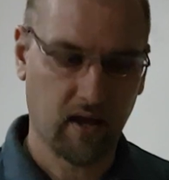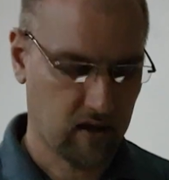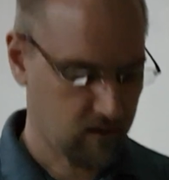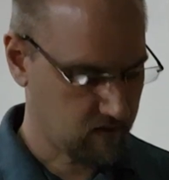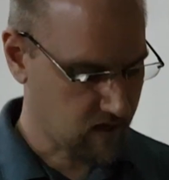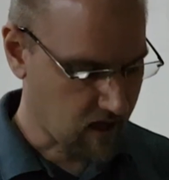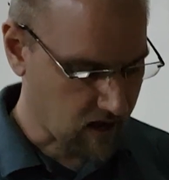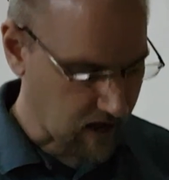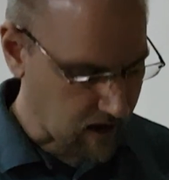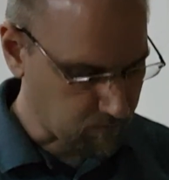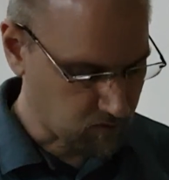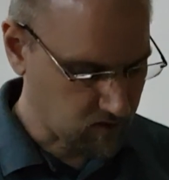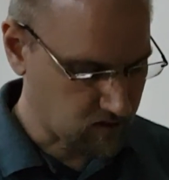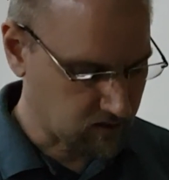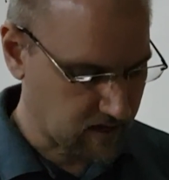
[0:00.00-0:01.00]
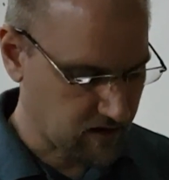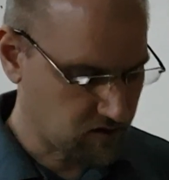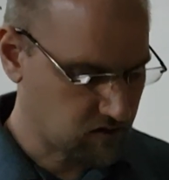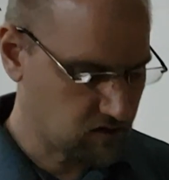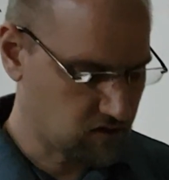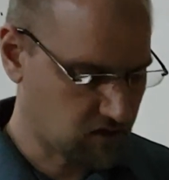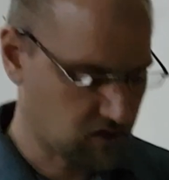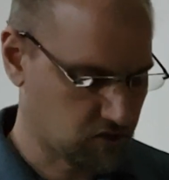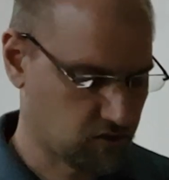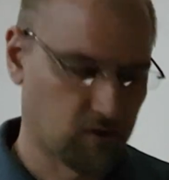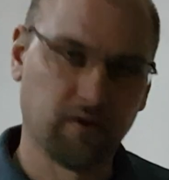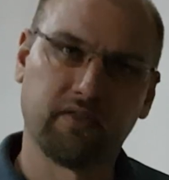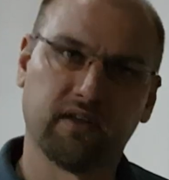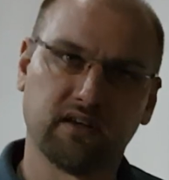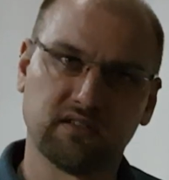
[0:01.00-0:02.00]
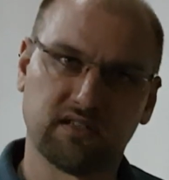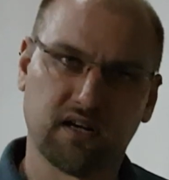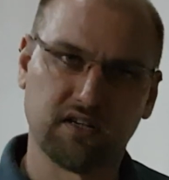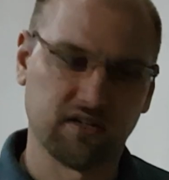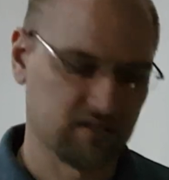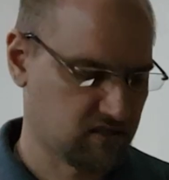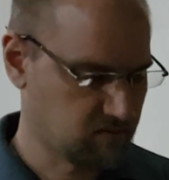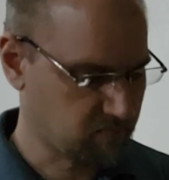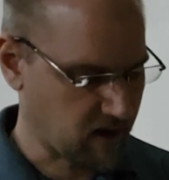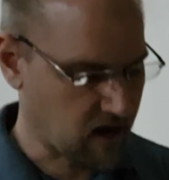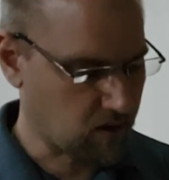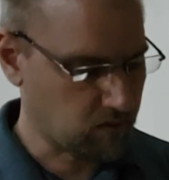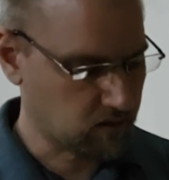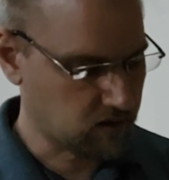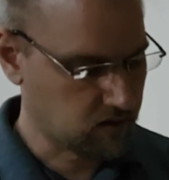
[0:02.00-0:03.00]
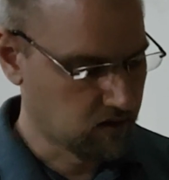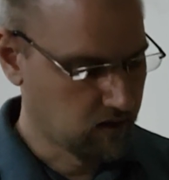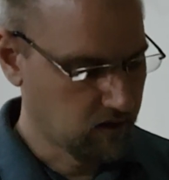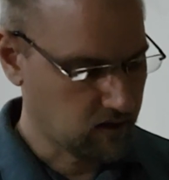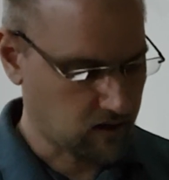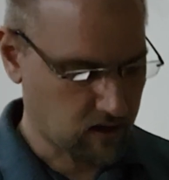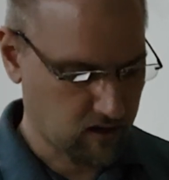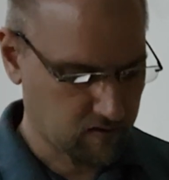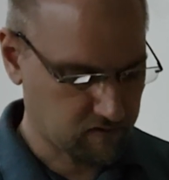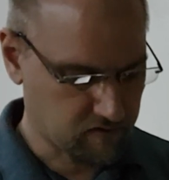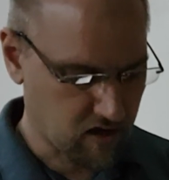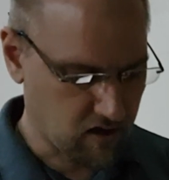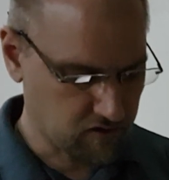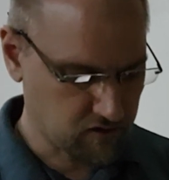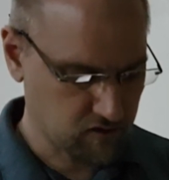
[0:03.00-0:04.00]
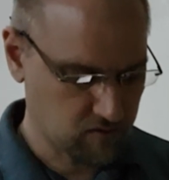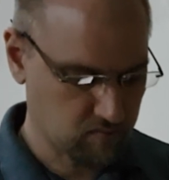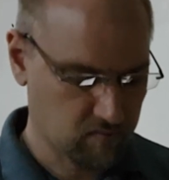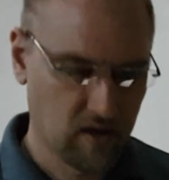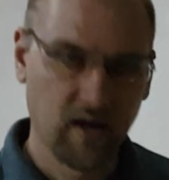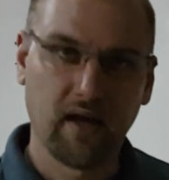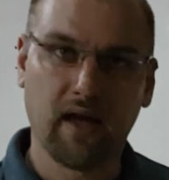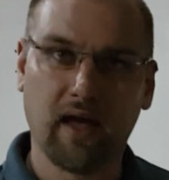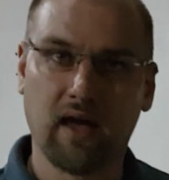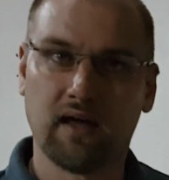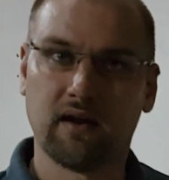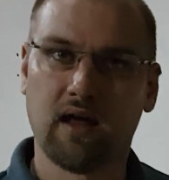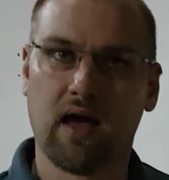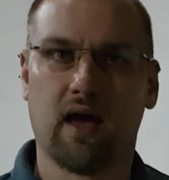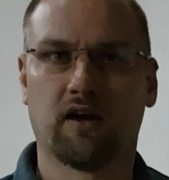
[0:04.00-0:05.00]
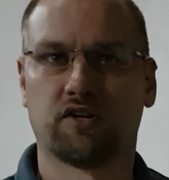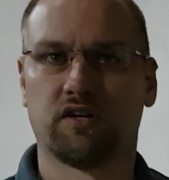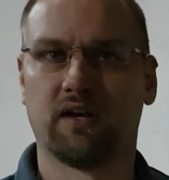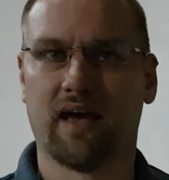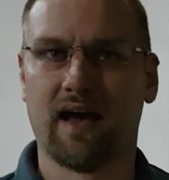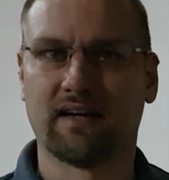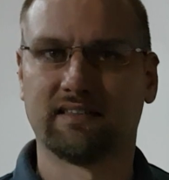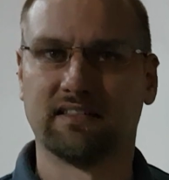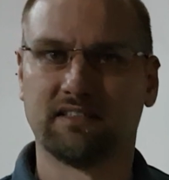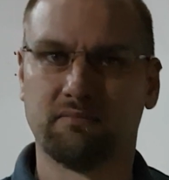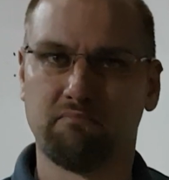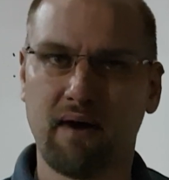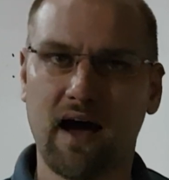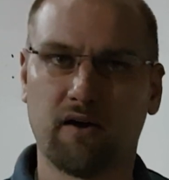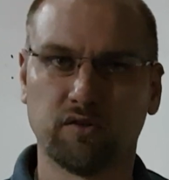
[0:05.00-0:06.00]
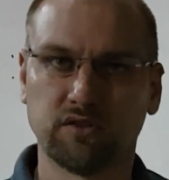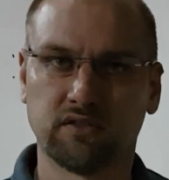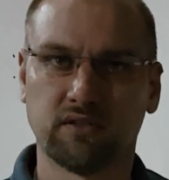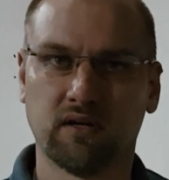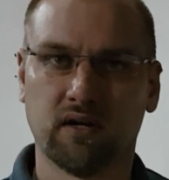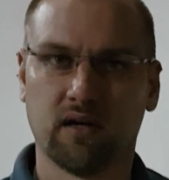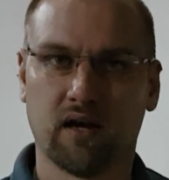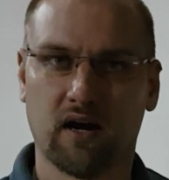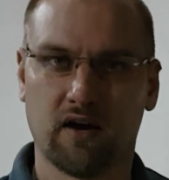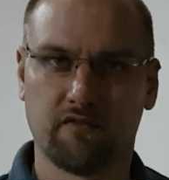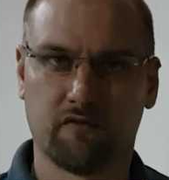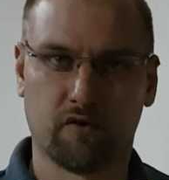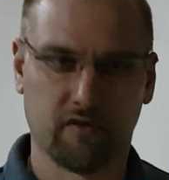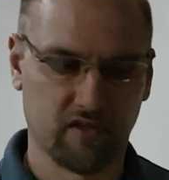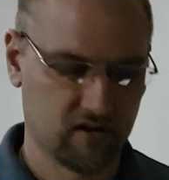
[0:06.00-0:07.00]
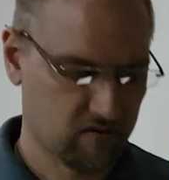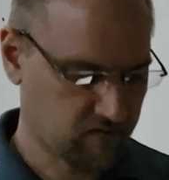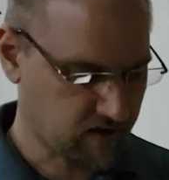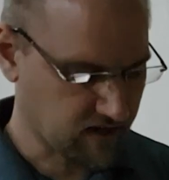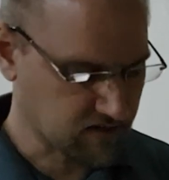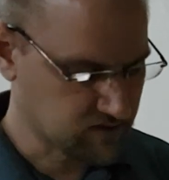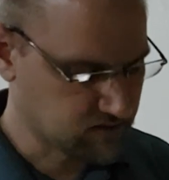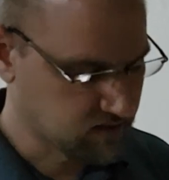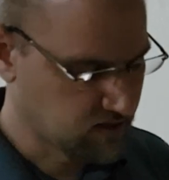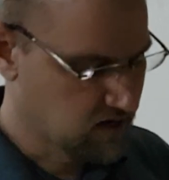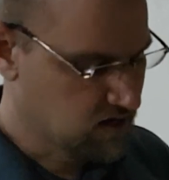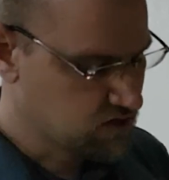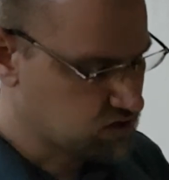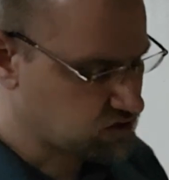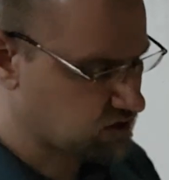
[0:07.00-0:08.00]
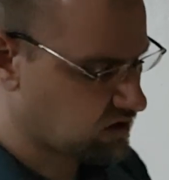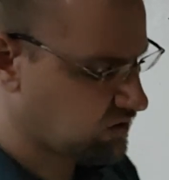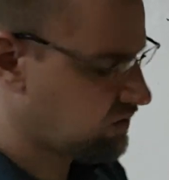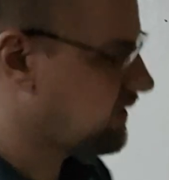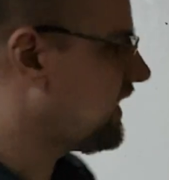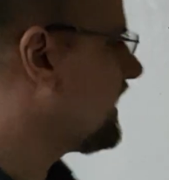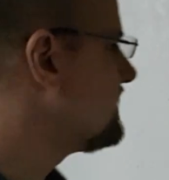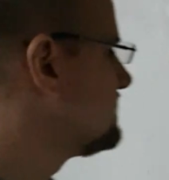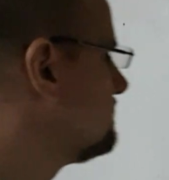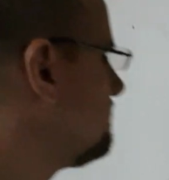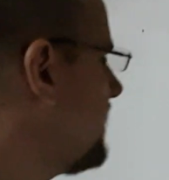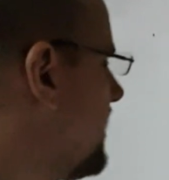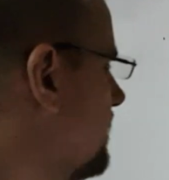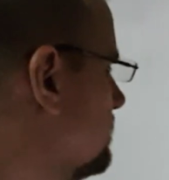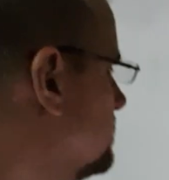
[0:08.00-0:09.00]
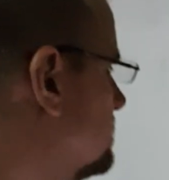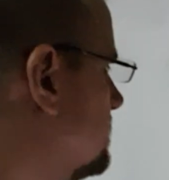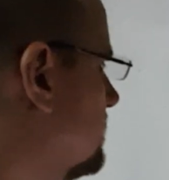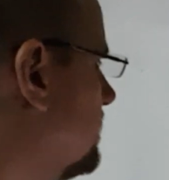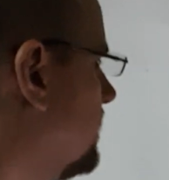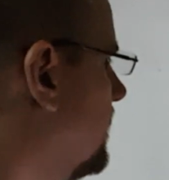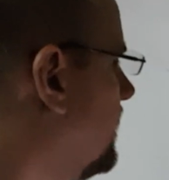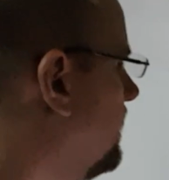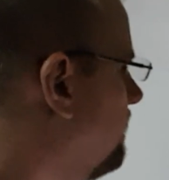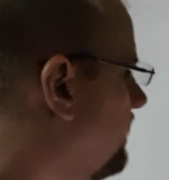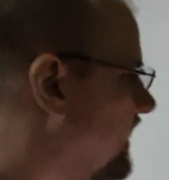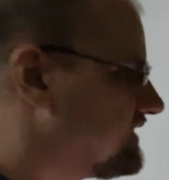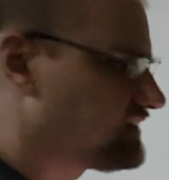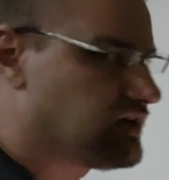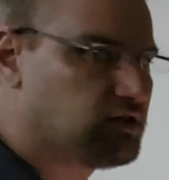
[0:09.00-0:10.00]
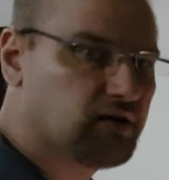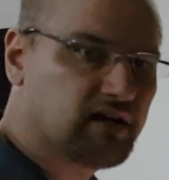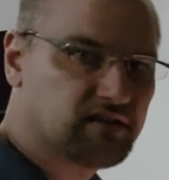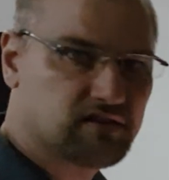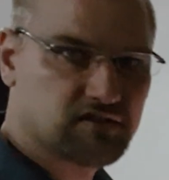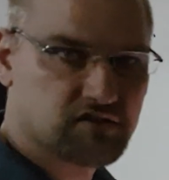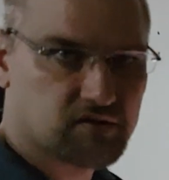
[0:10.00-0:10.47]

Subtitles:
And that app can allow you to control things such as the power, volume, and actually acts as a mouse for the device. So as a mouse, as I look at the